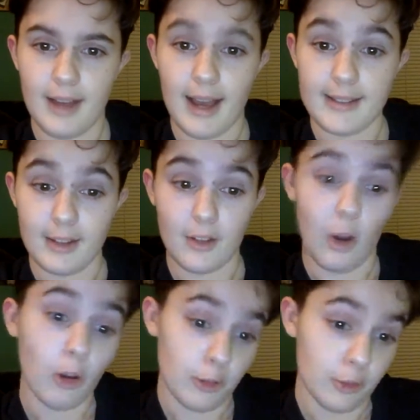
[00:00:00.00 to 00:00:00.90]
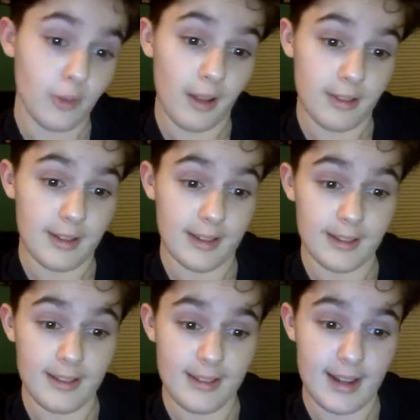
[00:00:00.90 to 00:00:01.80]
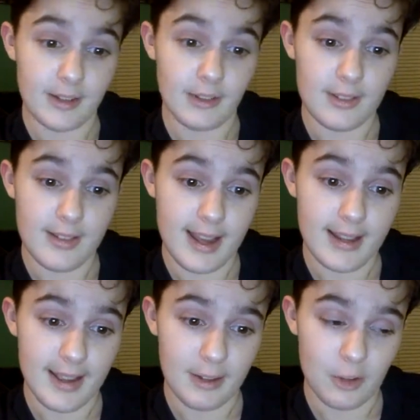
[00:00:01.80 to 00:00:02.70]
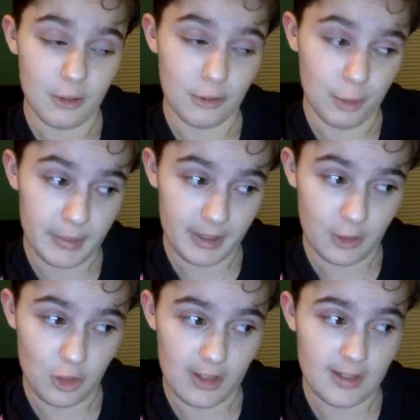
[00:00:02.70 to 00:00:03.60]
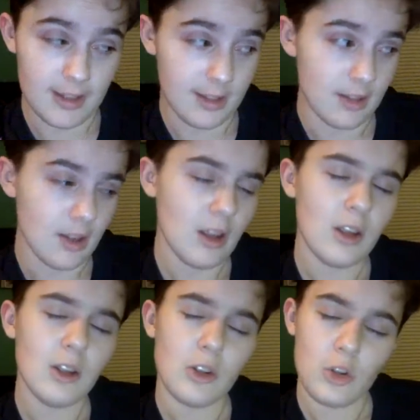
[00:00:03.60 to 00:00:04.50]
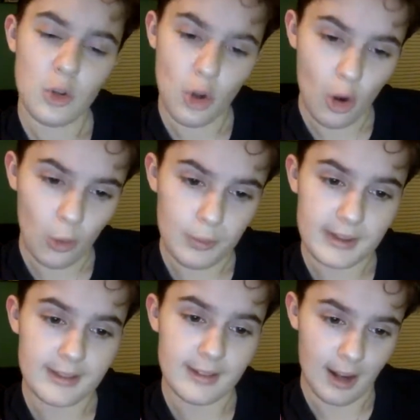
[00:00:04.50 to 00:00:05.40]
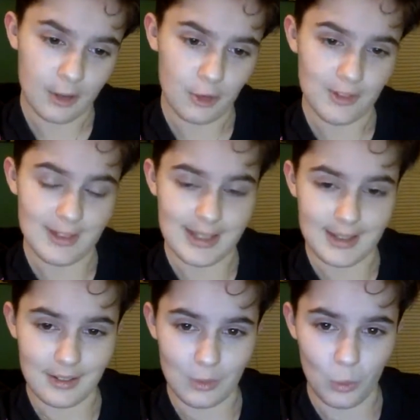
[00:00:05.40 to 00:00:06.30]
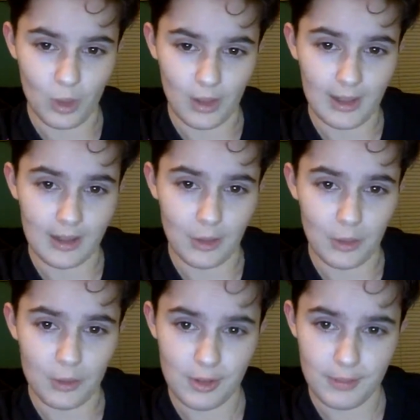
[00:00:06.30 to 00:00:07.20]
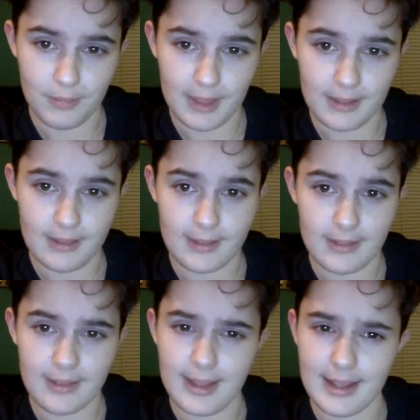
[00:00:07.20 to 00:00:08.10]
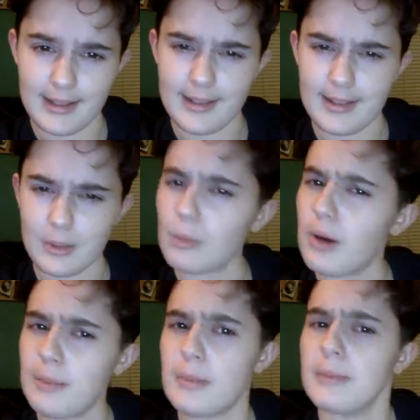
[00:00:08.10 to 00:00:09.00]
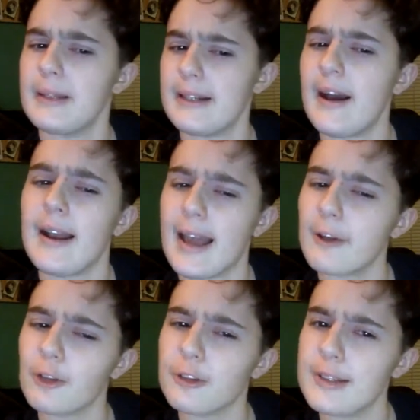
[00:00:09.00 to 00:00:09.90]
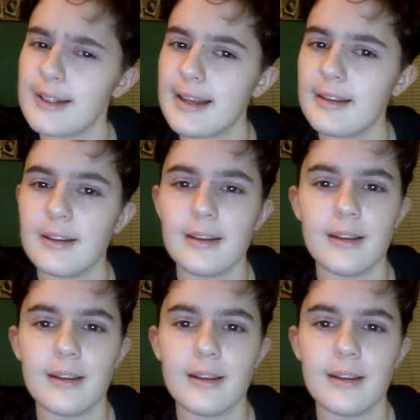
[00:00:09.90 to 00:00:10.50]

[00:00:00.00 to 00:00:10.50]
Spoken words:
Isaac also not thinking that Daniel is dead and confirming to Jesse that no, it's not just that he doesn't want to let go of him, it's that he's probably not actually dead.